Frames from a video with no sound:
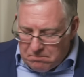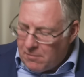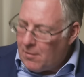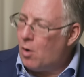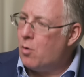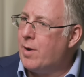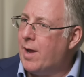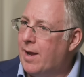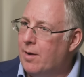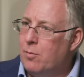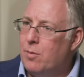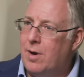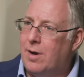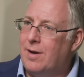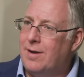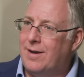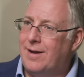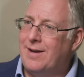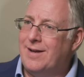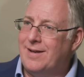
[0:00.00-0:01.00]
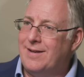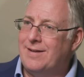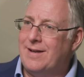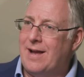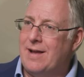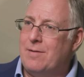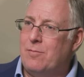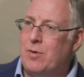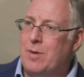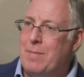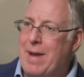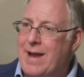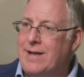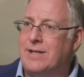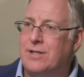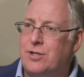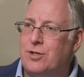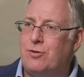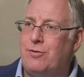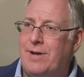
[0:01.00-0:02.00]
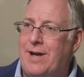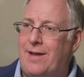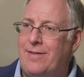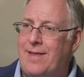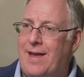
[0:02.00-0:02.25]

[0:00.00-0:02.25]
Okay, well, we may disagree on